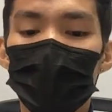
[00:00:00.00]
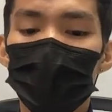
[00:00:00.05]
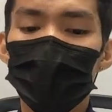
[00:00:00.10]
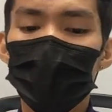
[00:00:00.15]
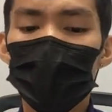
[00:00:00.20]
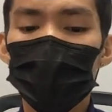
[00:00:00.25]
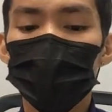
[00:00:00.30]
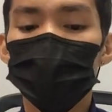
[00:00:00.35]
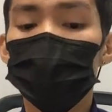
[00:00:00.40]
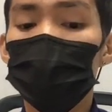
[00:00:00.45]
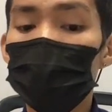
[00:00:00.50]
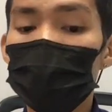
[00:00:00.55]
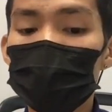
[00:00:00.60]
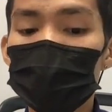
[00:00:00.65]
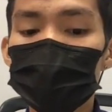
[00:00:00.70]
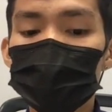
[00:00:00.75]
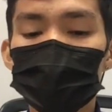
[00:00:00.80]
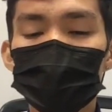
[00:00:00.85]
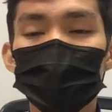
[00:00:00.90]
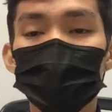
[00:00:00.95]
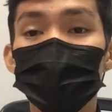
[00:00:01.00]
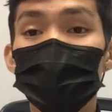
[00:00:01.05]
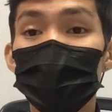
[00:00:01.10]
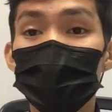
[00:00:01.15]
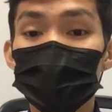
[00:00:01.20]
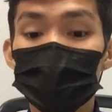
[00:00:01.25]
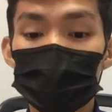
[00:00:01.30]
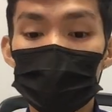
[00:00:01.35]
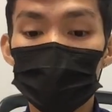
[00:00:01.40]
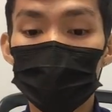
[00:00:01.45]
That, of course,
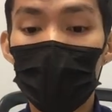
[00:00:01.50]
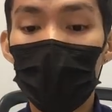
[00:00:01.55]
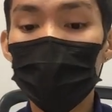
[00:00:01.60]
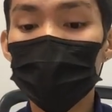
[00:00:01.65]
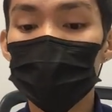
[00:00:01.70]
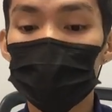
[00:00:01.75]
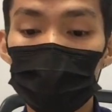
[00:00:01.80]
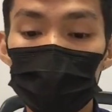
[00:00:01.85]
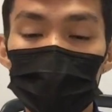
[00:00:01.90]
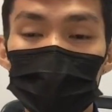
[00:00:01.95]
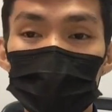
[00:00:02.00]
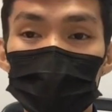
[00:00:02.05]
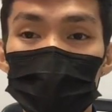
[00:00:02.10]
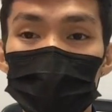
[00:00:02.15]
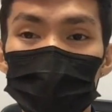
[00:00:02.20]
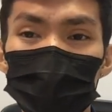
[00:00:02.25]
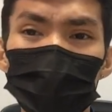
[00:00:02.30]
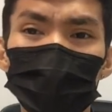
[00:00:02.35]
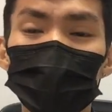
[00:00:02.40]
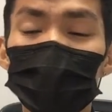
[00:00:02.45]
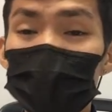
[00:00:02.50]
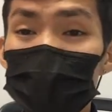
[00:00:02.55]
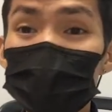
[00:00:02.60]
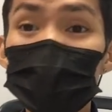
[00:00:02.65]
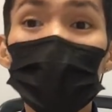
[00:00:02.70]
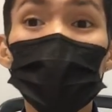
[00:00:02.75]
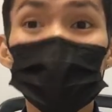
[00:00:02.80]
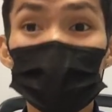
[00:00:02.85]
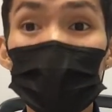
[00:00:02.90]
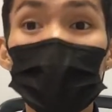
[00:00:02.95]
that is the bad news. But
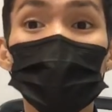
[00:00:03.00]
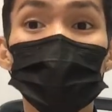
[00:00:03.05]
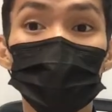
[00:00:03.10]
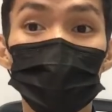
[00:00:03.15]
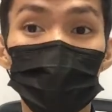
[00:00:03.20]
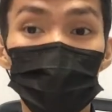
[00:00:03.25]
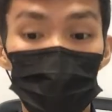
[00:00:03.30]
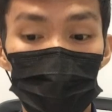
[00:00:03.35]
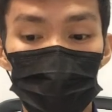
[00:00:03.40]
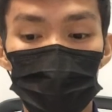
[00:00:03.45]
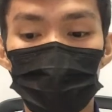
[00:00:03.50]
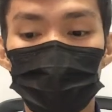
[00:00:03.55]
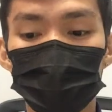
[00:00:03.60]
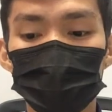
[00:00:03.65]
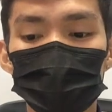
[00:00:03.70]
there's also a good news,